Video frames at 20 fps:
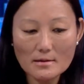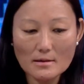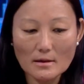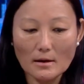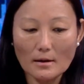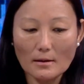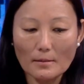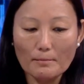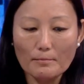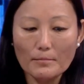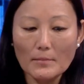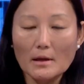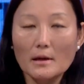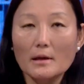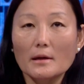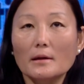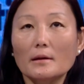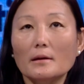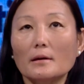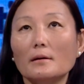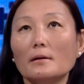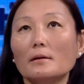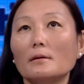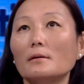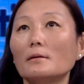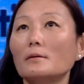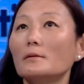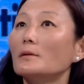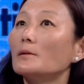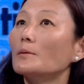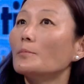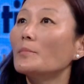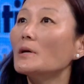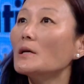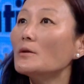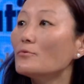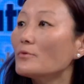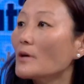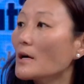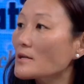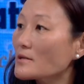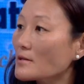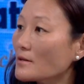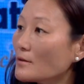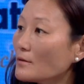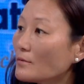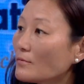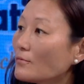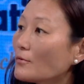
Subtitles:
The main rationale